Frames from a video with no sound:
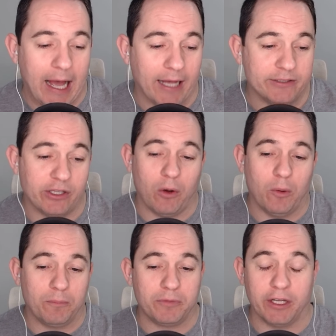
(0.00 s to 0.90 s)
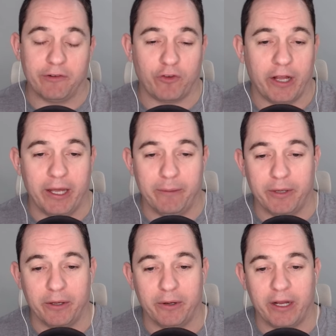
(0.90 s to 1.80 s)
So good for him,
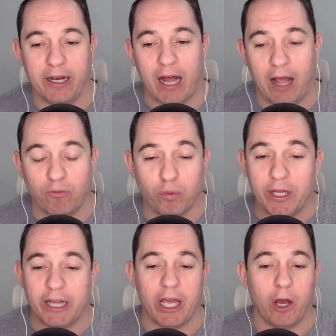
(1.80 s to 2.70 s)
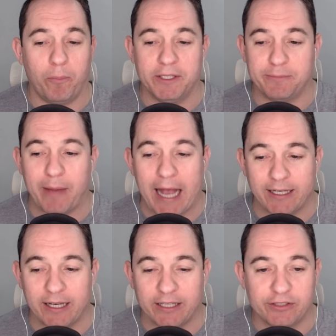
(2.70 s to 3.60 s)
dude. And I really hope he's back
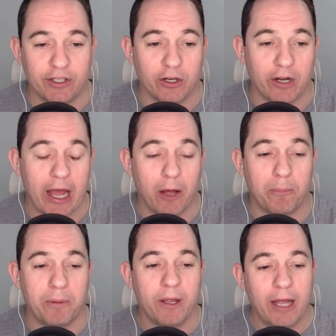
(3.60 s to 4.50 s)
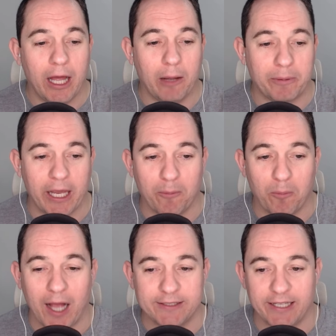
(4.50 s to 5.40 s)
next year to help Camp
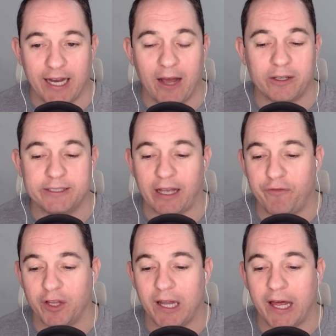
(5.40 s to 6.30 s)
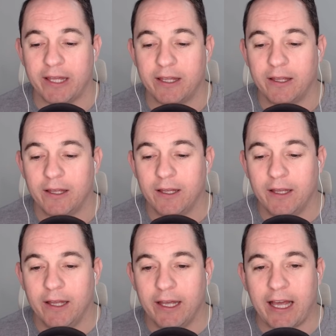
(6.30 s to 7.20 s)
Rising out. Cause I feel like
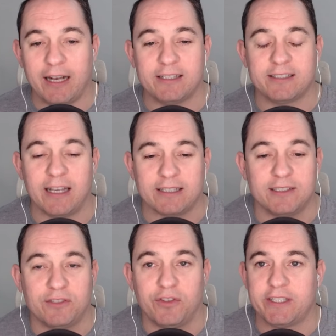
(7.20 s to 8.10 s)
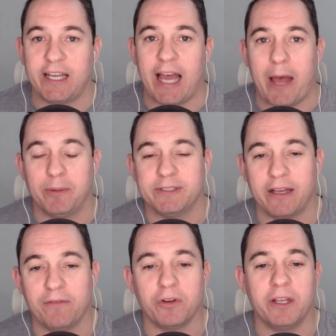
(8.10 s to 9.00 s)
it kind of sucks. It feels like it happens
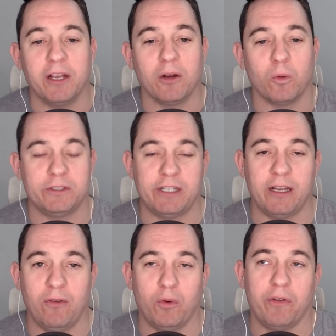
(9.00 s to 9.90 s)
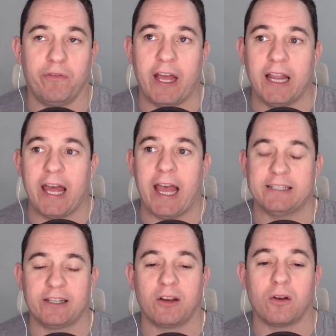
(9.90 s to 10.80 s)
every year where Vele
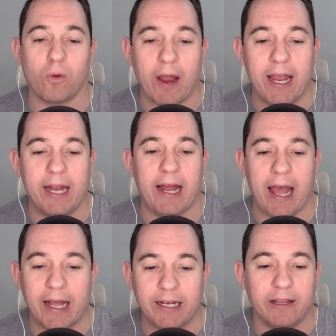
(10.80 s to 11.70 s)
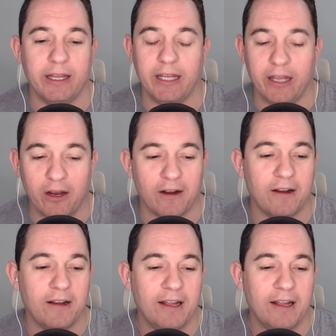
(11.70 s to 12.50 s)
has a great end of the year.